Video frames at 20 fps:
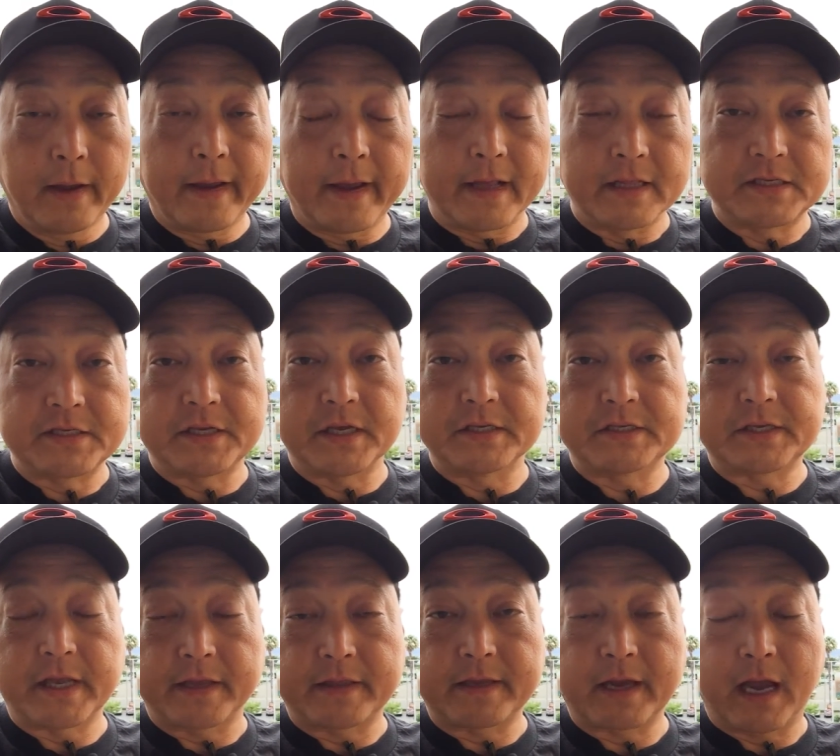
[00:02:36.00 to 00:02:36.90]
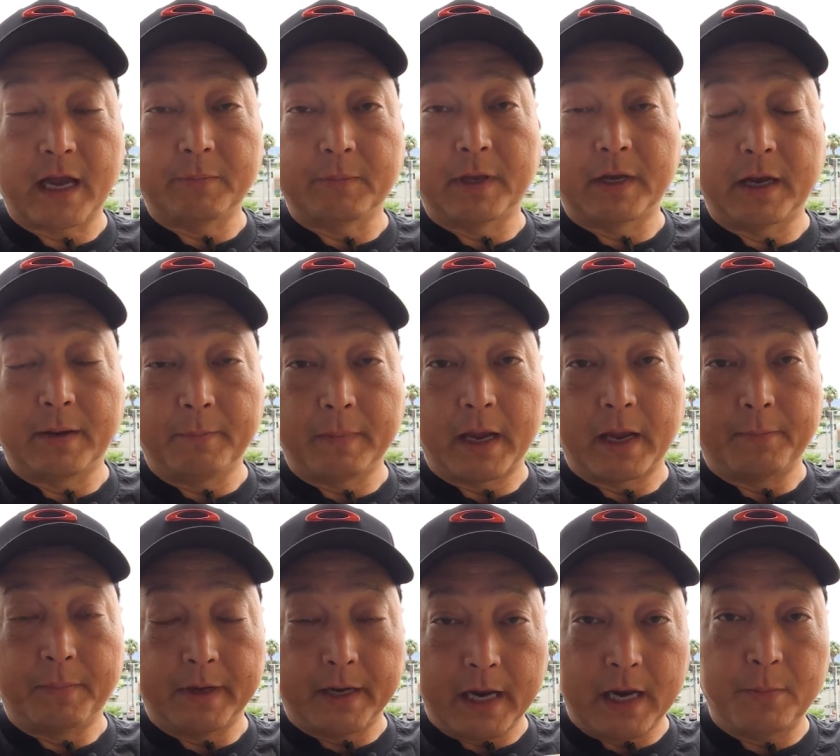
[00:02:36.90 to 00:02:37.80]
And since that time,
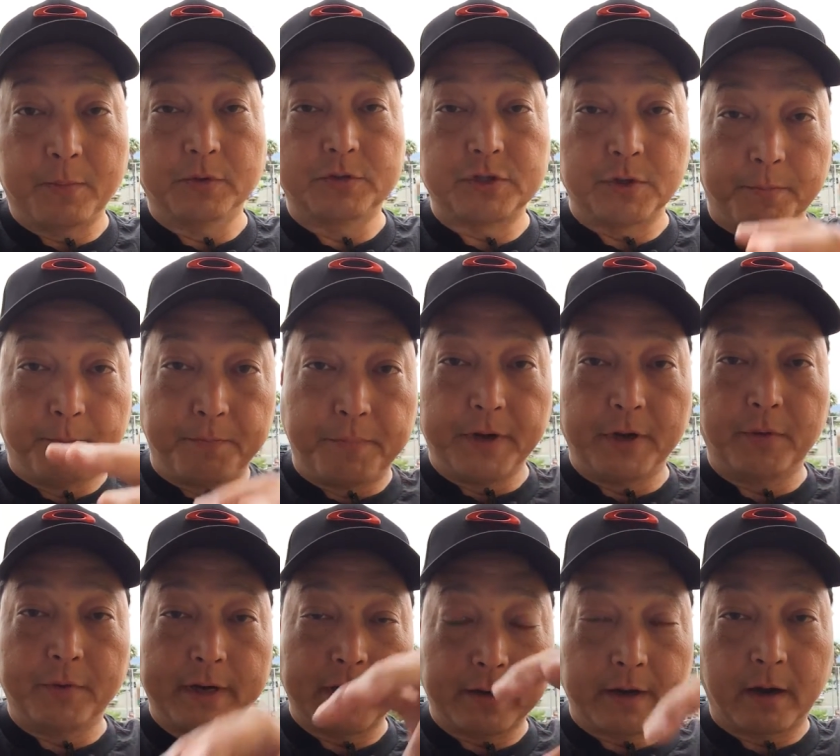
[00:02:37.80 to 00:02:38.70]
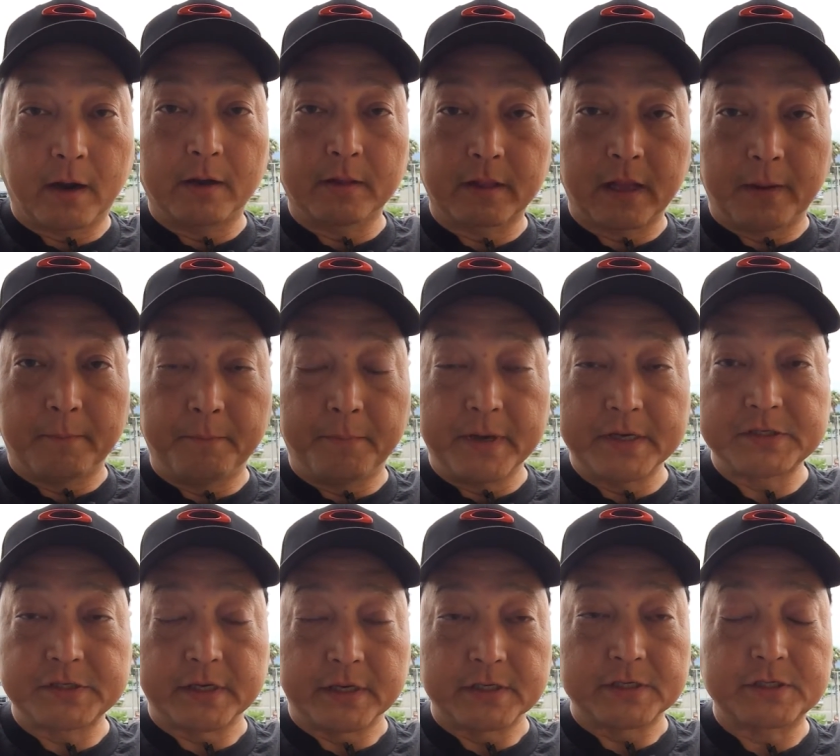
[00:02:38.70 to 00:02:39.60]
I've been able to build an online
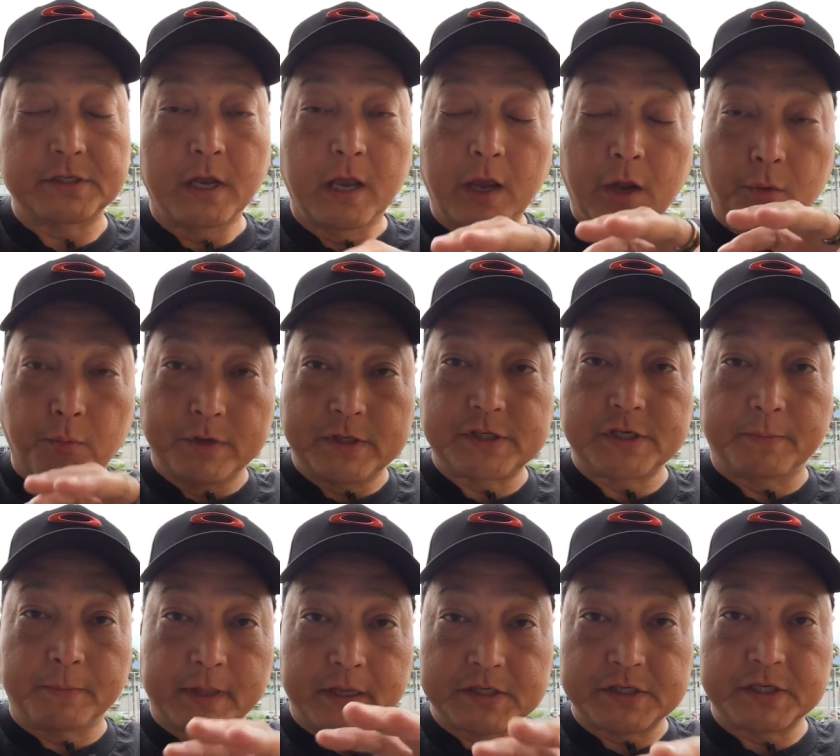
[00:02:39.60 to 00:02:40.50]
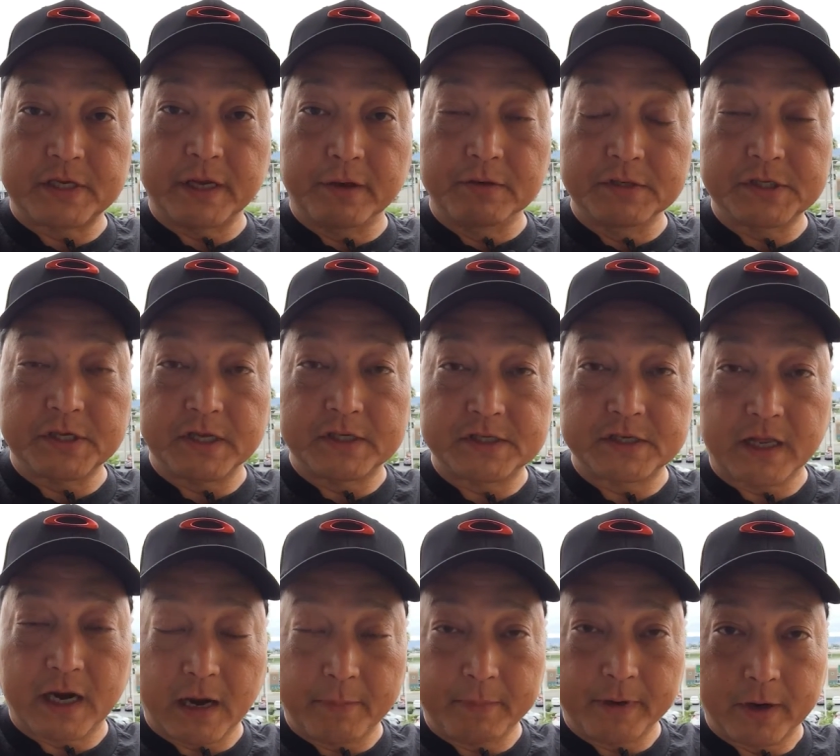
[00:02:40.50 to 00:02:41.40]
business with some of the skill sets
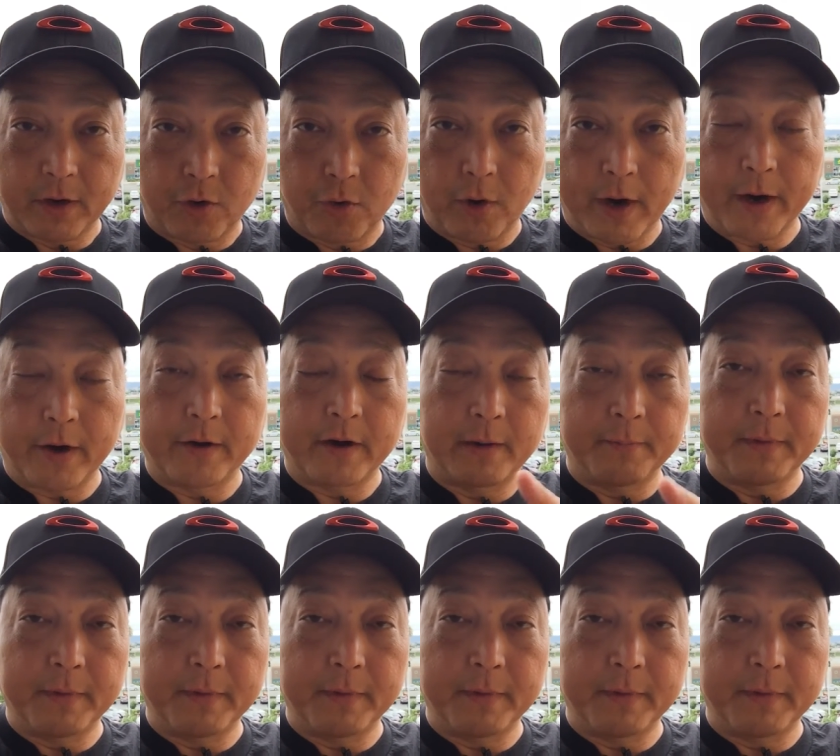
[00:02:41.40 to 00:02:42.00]
that I've been acquired.